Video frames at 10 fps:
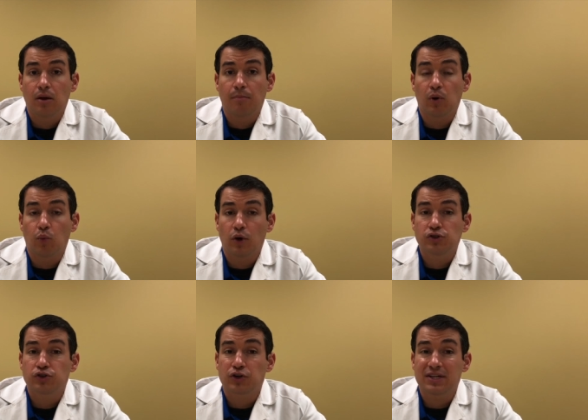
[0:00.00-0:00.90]
But
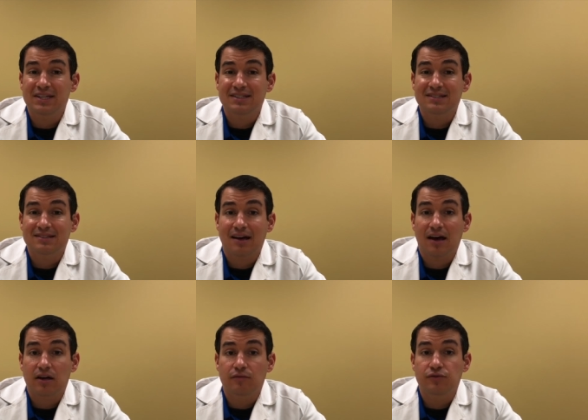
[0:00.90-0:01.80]
once you're
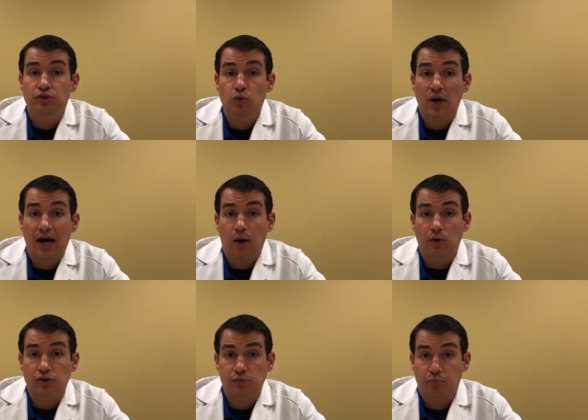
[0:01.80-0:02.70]
inside of 2
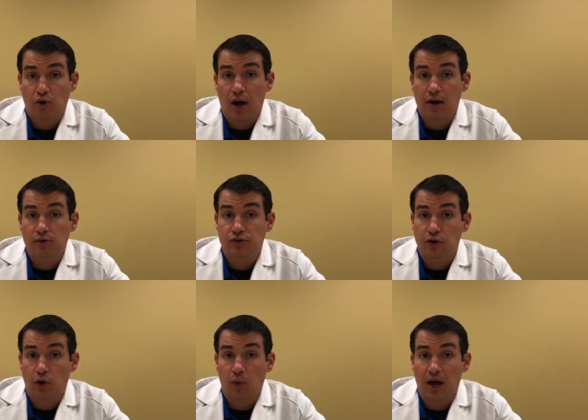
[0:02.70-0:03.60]
hours prior to
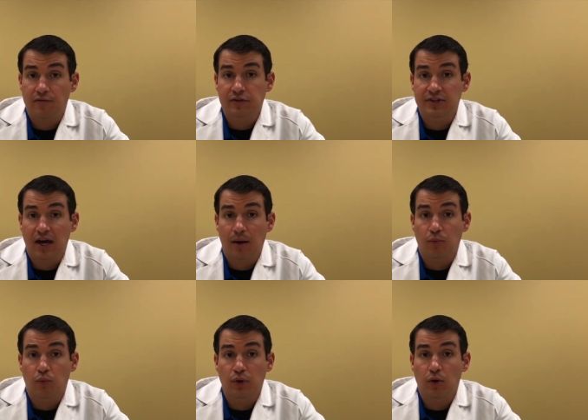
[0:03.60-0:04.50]
your arrival time,
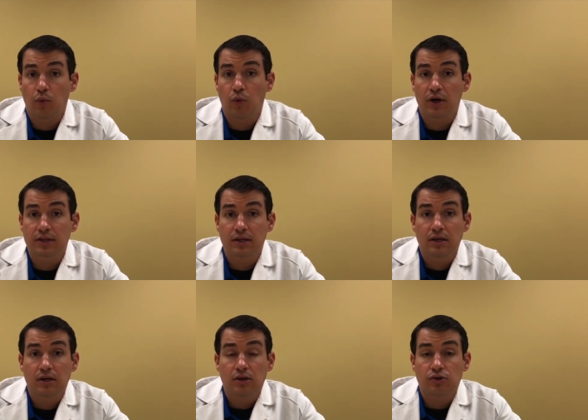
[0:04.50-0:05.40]
we don't want
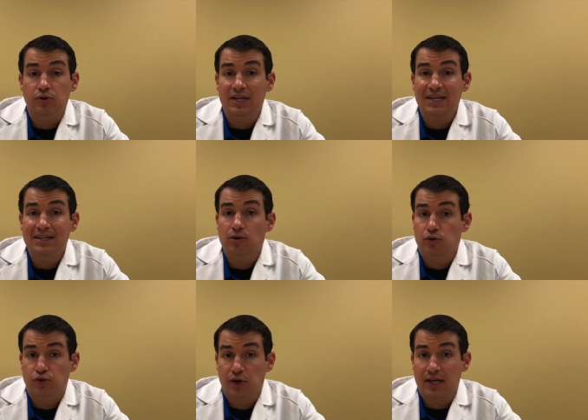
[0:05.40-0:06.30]
you to eat or
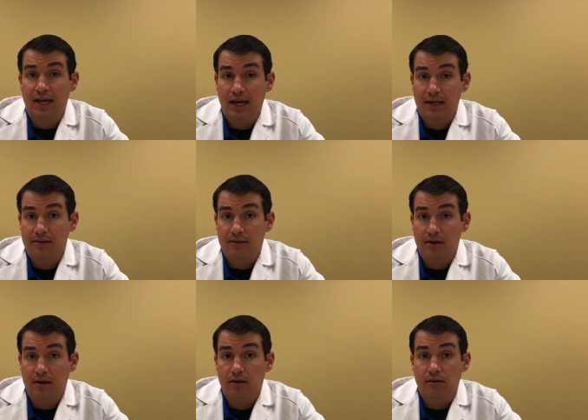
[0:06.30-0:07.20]
drink
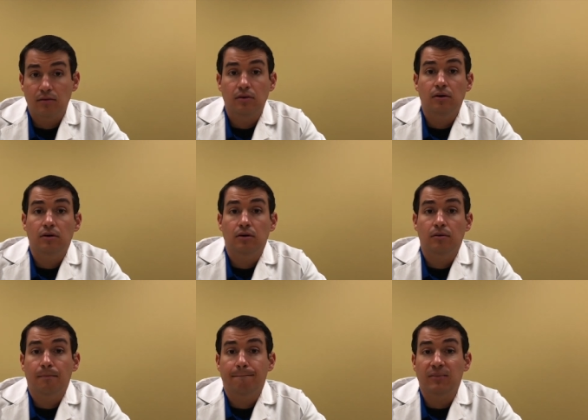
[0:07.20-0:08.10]
anything
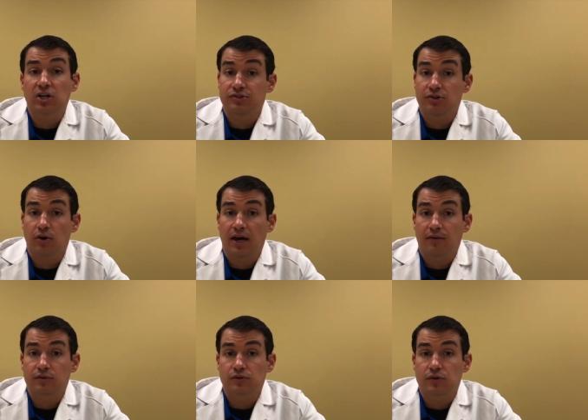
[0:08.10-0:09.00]
until
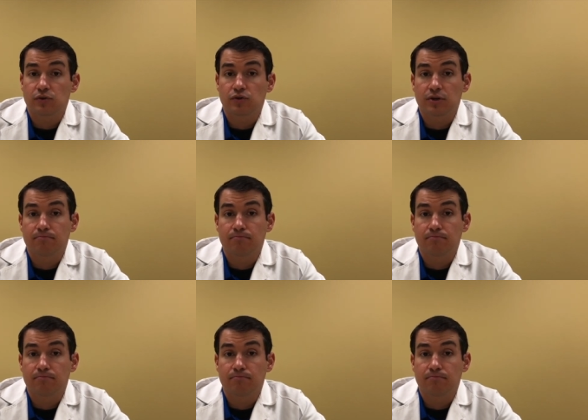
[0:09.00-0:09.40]
after surgery.